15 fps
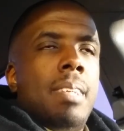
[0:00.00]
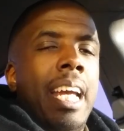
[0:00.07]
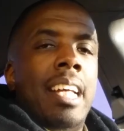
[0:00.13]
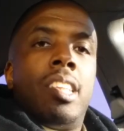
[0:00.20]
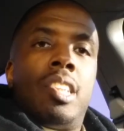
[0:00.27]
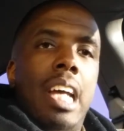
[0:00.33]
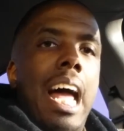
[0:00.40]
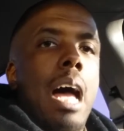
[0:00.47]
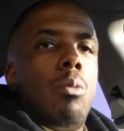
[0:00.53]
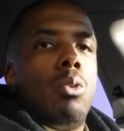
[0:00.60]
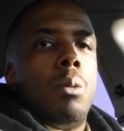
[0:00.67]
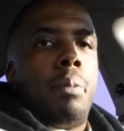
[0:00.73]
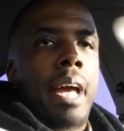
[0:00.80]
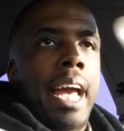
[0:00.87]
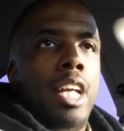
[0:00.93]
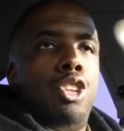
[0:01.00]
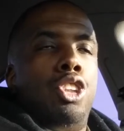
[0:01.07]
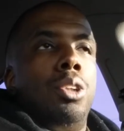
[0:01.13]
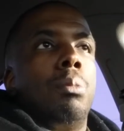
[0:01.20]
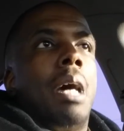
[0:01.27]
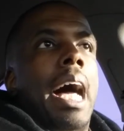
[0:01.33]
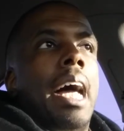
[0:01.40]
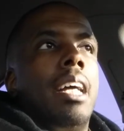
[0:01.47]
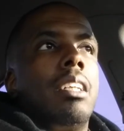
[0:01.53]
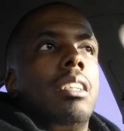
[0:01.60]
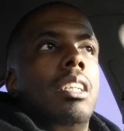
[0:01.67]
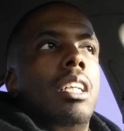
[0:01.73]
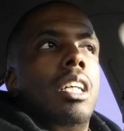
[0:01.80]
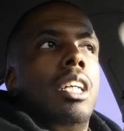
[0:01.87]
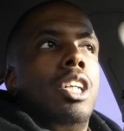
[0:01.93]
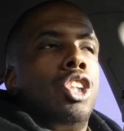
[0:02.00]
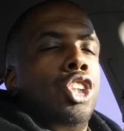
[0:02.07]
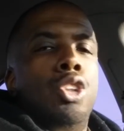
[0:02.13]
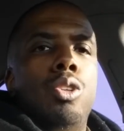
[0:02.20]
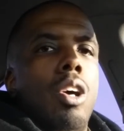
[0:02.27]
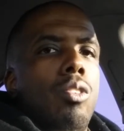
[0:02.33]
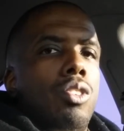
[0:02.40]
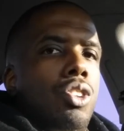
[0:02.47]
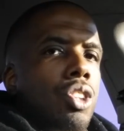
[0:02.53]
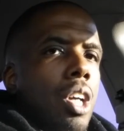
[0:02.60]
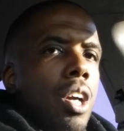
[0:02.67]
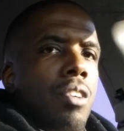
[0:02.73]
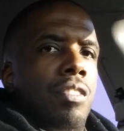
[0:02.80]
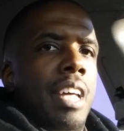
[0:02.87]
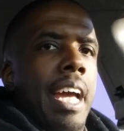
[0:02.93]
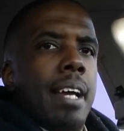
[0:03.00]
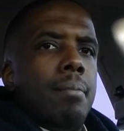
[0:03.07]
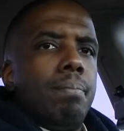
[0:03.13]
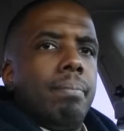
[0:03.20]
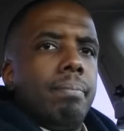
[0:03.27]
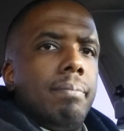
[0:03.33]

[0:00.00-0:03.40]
And time will pass you by. You don't deserve that.